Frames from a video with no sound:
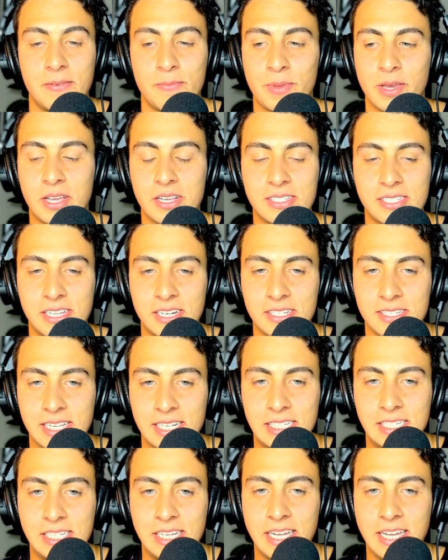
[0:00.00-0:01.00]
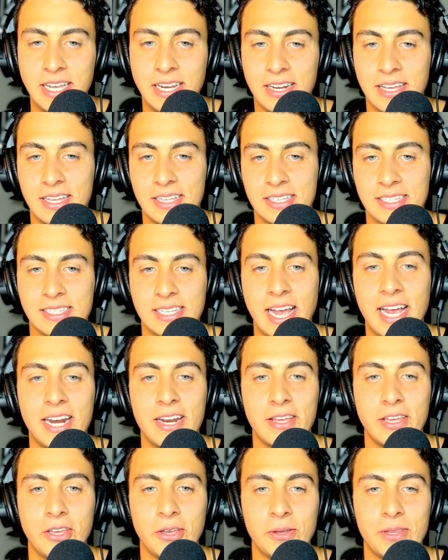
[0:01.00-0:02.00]
because there's a gene
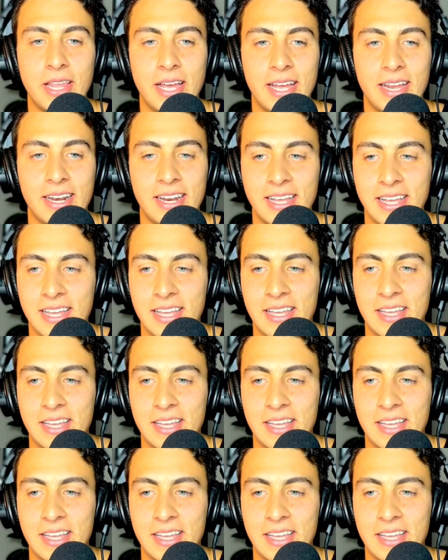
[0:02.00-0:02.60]
inside of you that